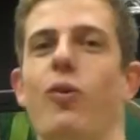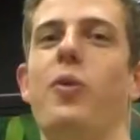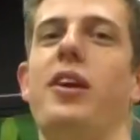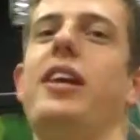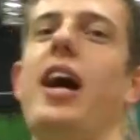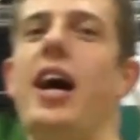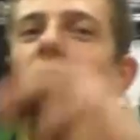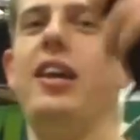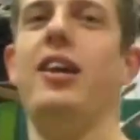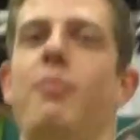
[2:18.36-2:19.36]

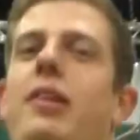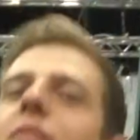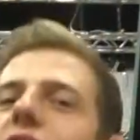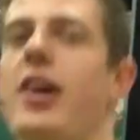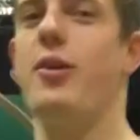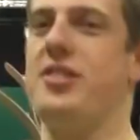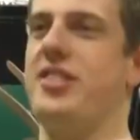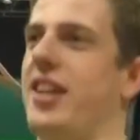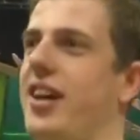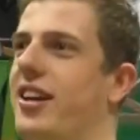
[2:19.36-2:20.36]
Wingardium
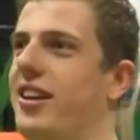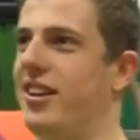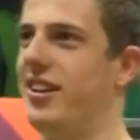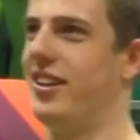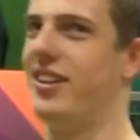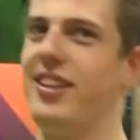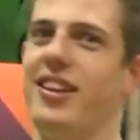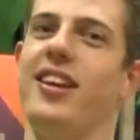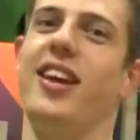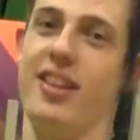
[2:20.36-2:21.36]
Leviosa.
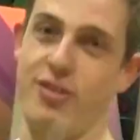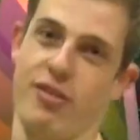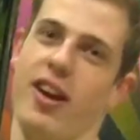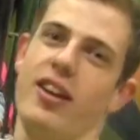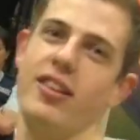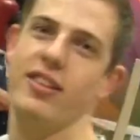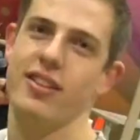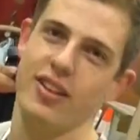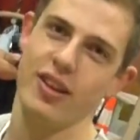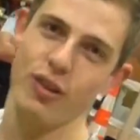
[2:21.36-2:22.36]
Yeah, that's right.
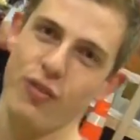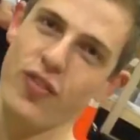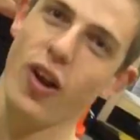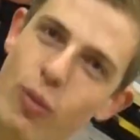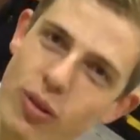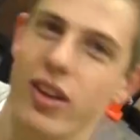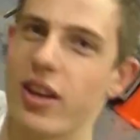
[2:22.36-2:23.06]
You float.